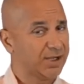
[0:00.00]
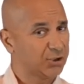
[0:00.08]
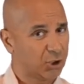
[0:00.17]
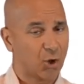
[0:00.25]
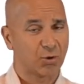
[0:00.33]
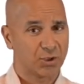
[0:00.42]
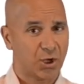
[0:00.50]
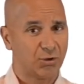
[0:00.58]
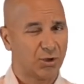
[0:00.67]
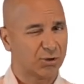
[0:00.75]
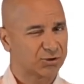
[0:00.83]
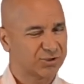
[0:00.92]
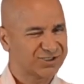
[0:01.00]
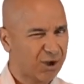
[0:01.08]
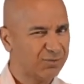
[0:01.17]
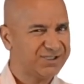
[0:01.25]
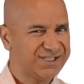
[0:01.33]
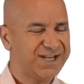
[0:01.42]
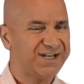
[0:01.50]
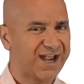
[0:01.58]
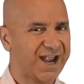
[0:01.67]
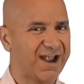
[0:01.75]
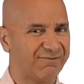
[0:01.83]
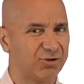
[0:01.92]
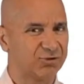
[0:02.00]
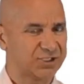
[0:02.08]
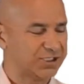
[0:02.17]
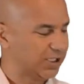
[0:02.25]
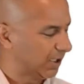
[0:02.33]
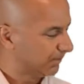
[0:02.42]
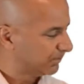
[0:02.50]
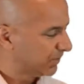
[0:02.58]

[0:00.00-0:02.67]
The go or no go. So it's always key to have those in there.